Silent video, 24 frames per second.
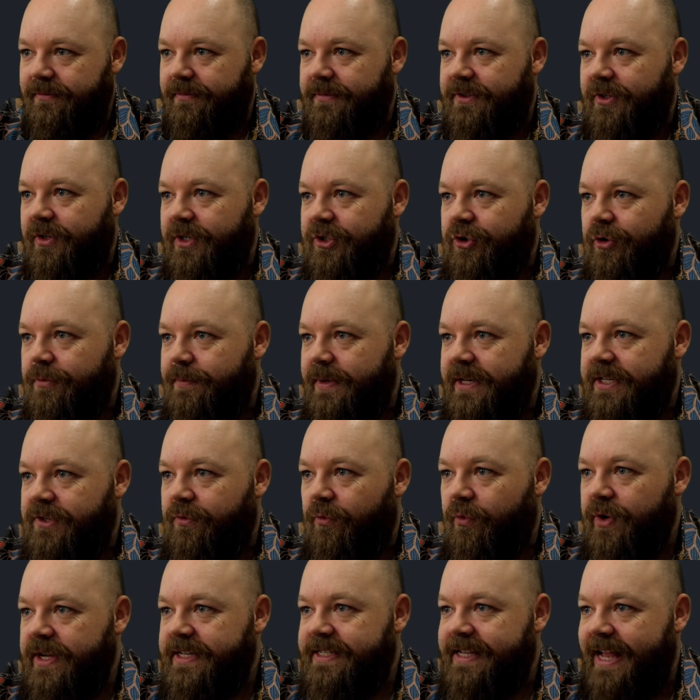So there should be
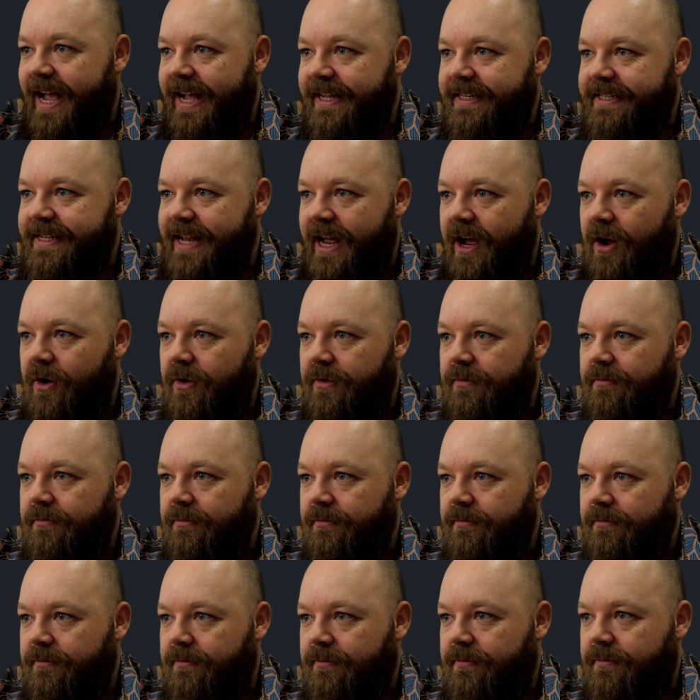three slides now.
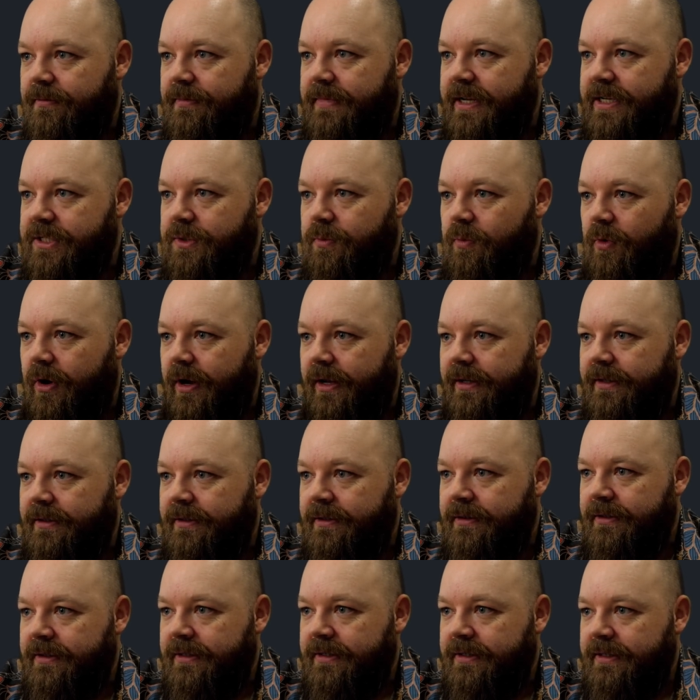This
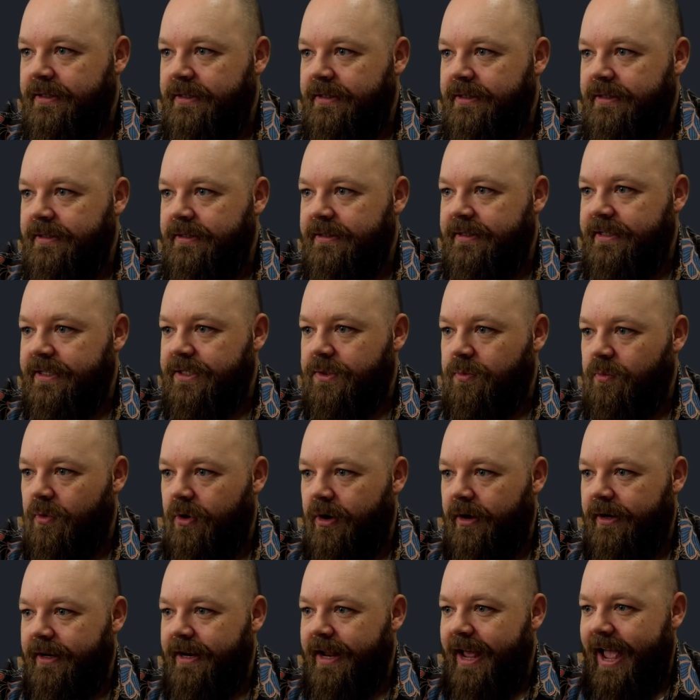one, this
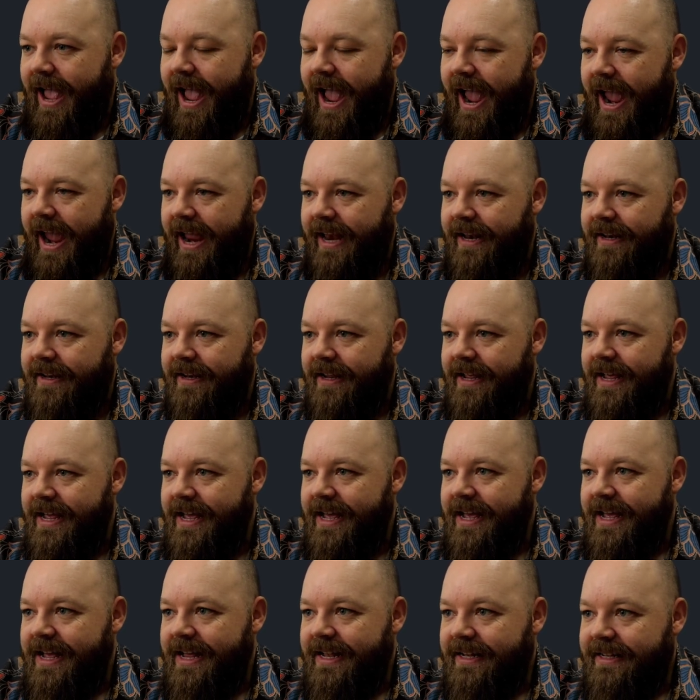one, and
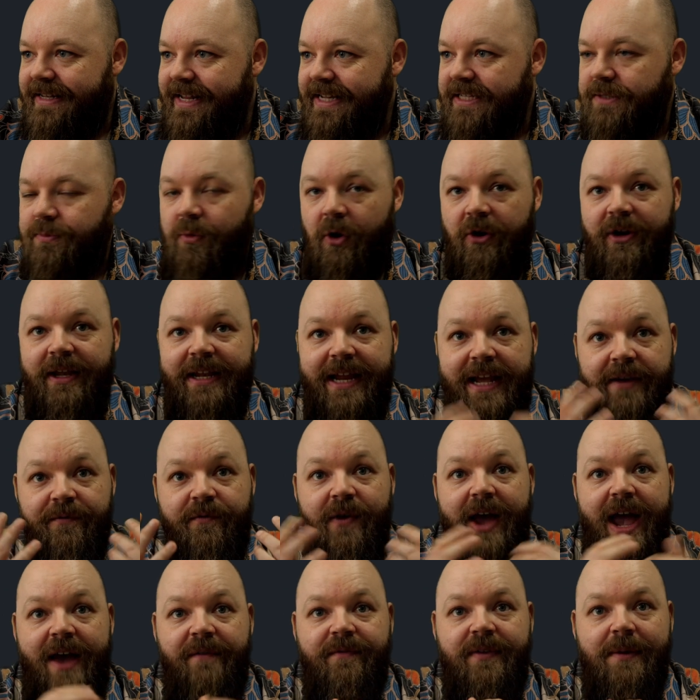this one. And if
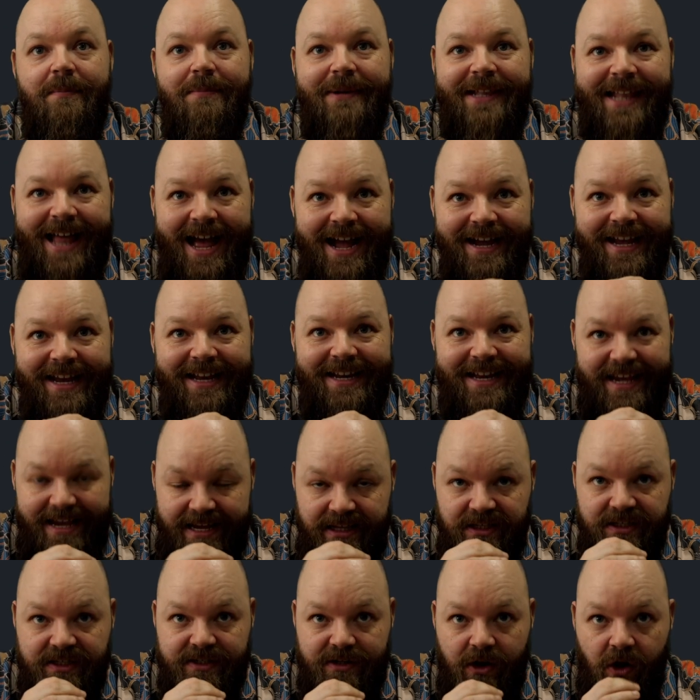you have the plugin
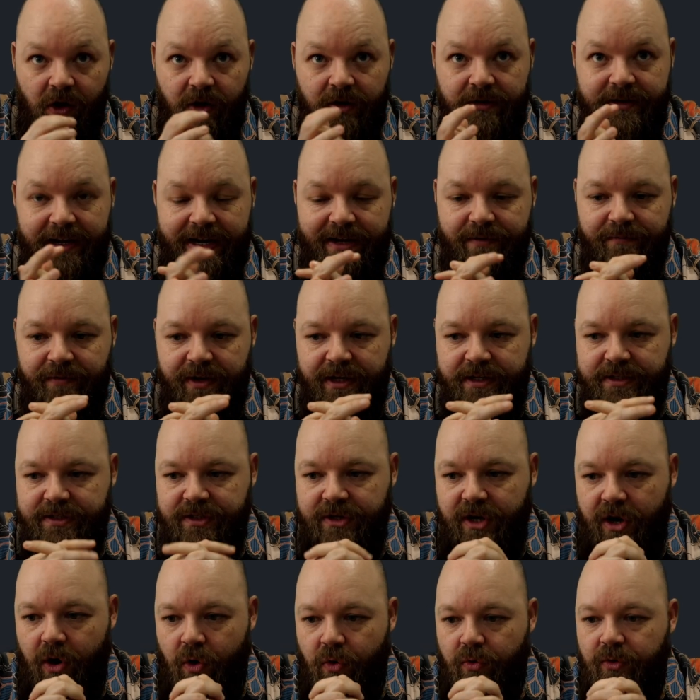installed in VS
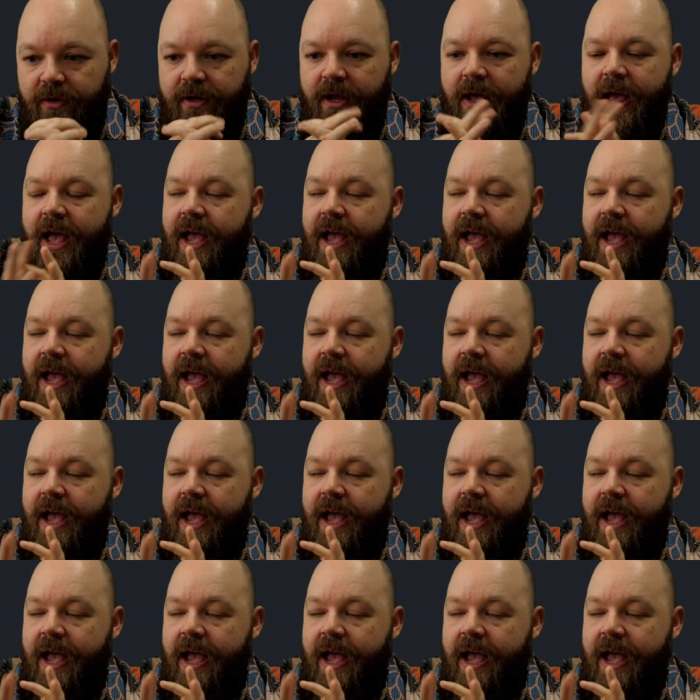Code,